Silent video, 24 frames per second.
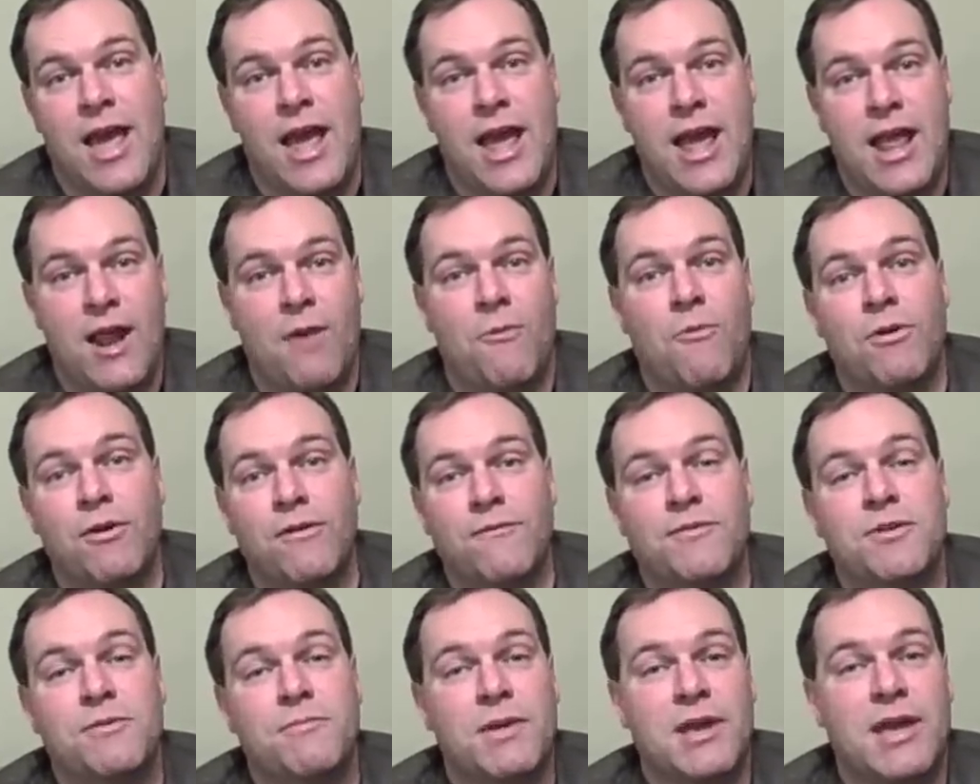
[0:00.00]
And I wonder
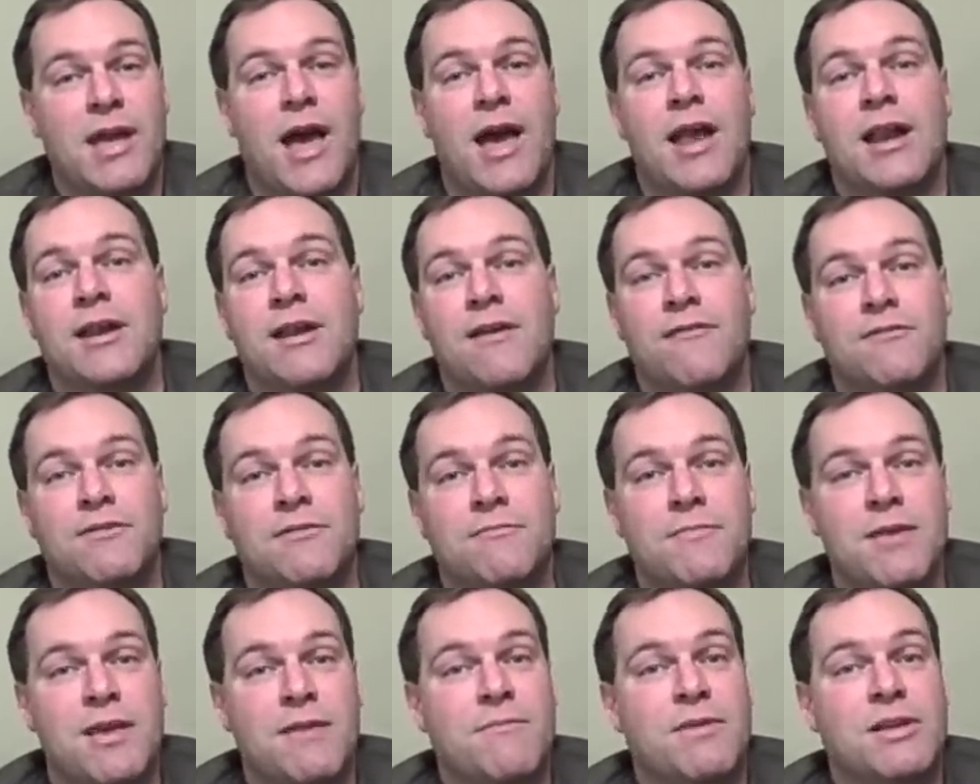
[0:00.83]
if you'd be kind enough
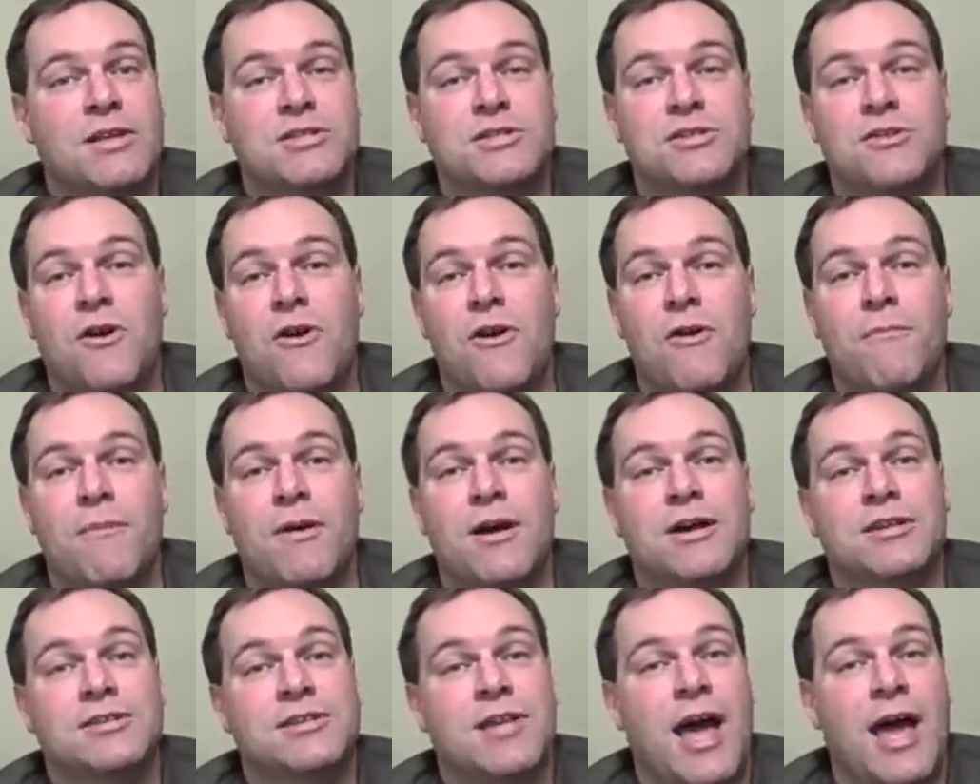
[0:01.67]
to meet me at
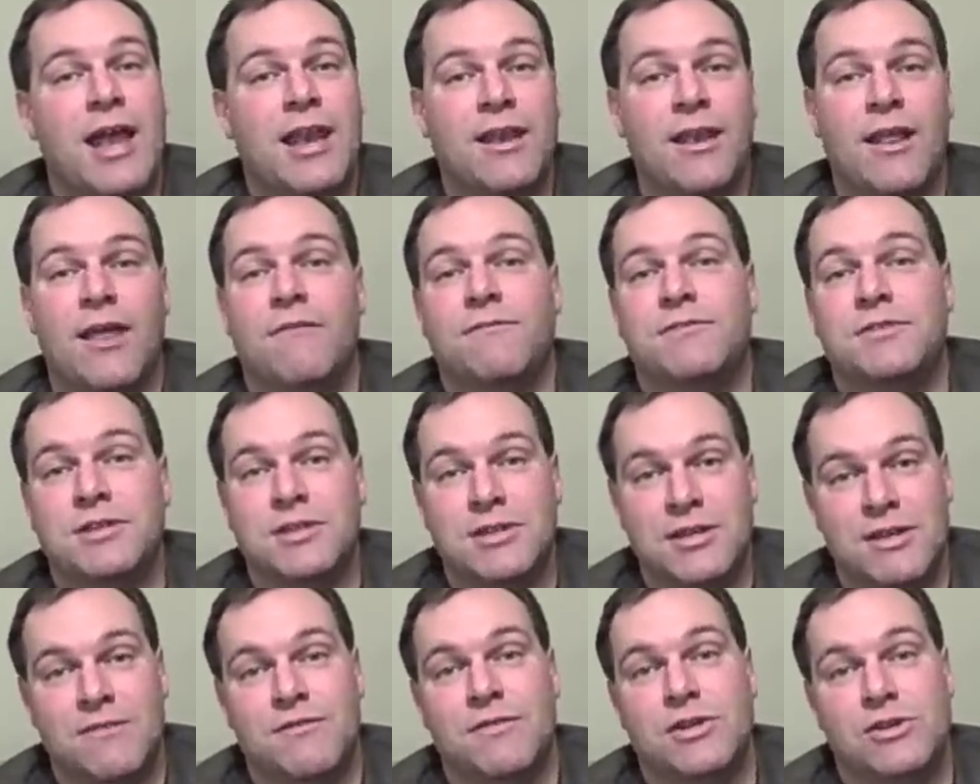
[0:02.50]
Starbucks. I'd love to
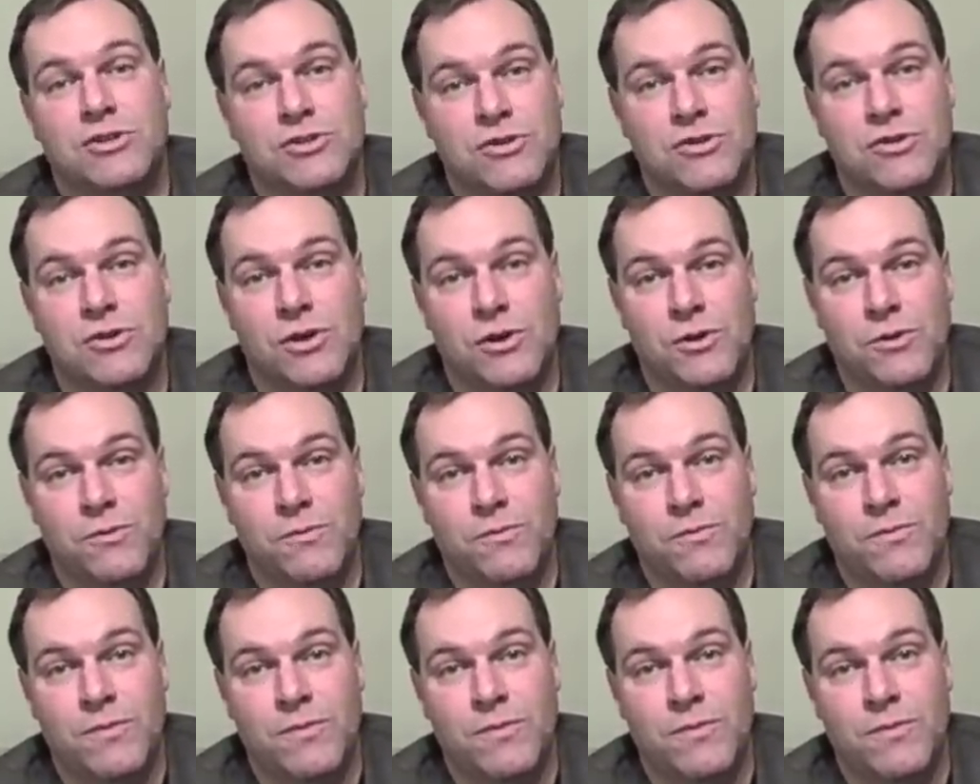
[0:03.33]
give it to you.